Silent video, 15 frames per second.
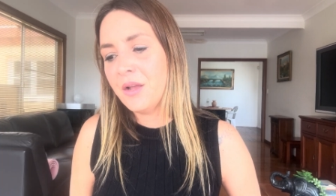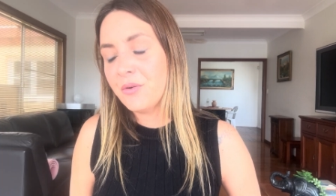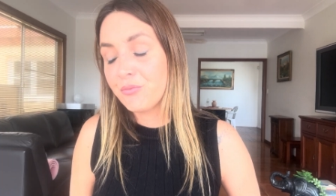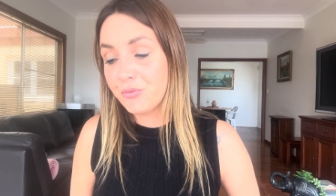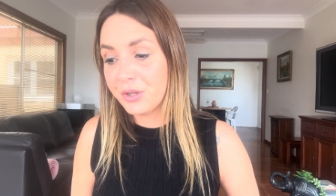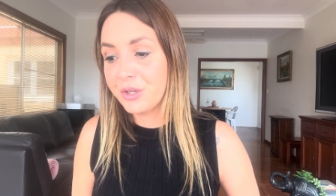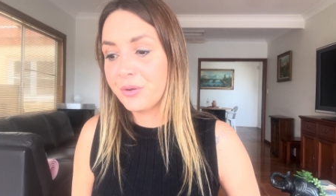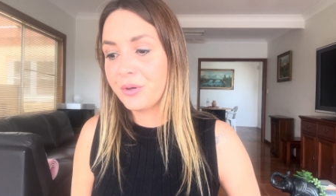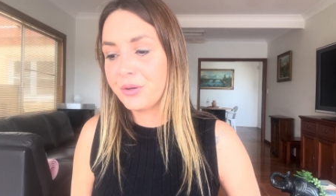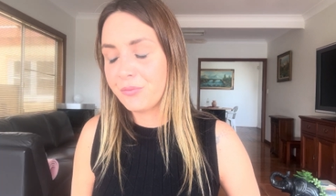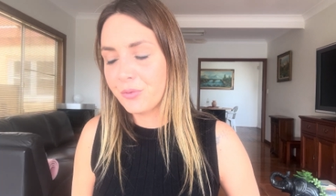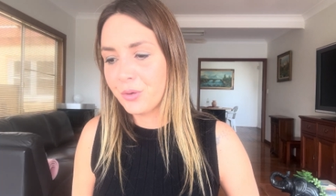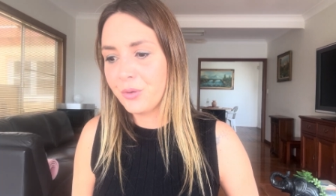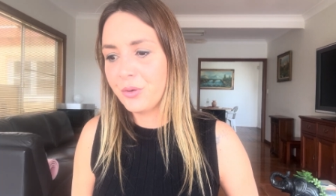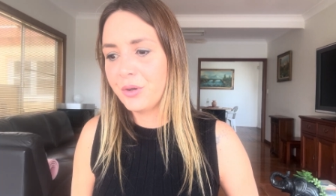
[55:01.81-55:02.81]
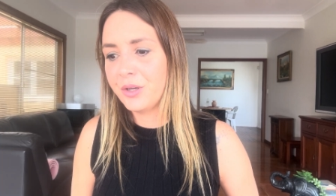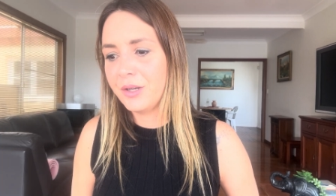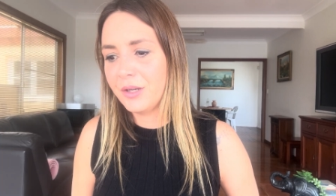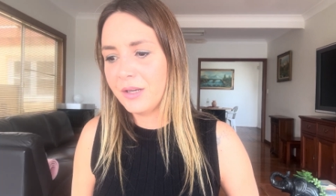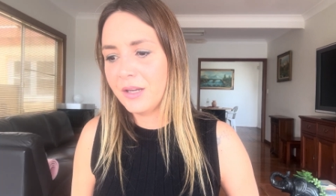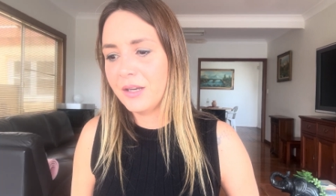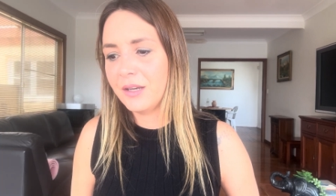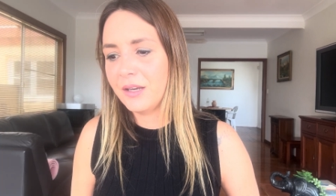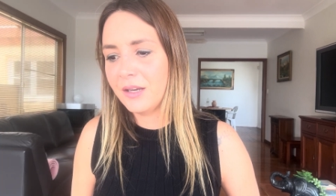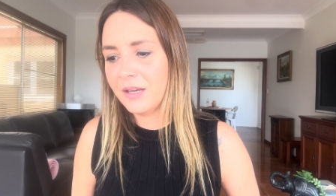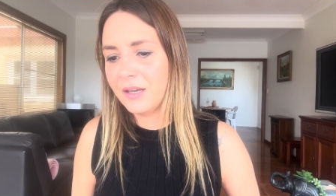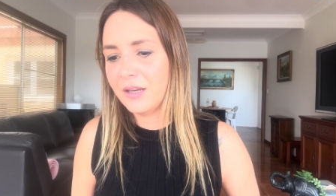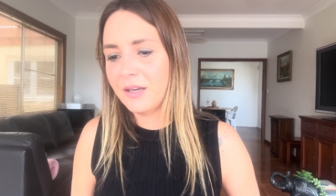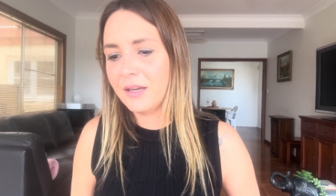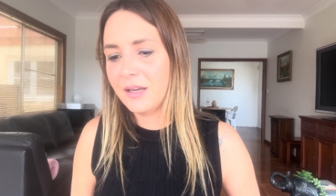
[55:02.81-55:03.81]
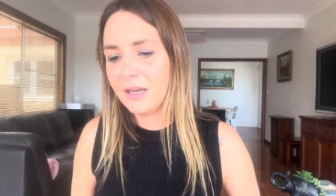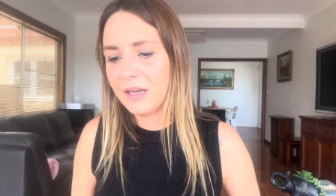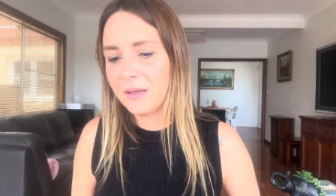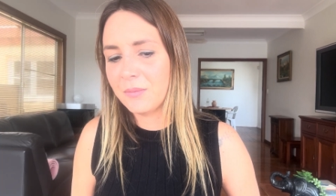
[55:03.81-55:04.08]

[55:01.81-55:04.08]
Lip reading: real and raw, and I'm